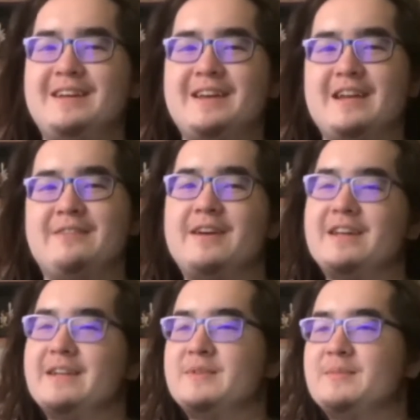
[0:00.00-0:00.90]
and if I
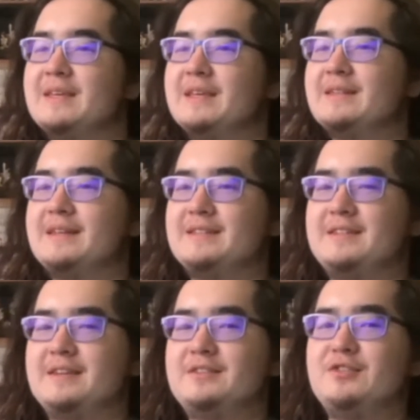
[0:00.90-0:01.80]
end up speaking less
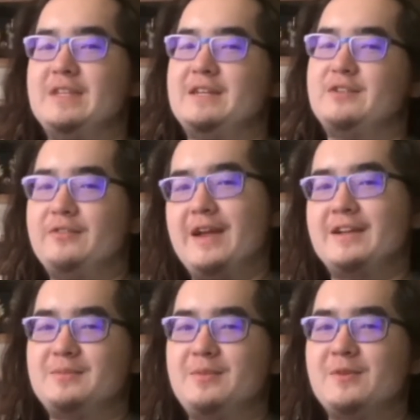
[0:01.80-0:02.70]
during the actual
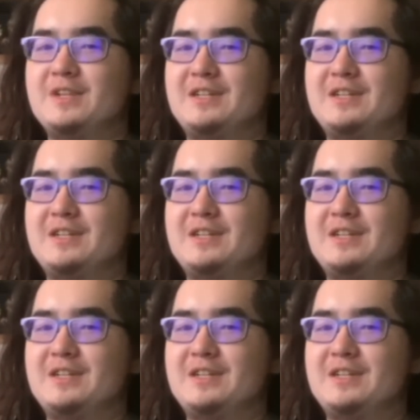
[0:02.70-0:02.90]
reaction portion,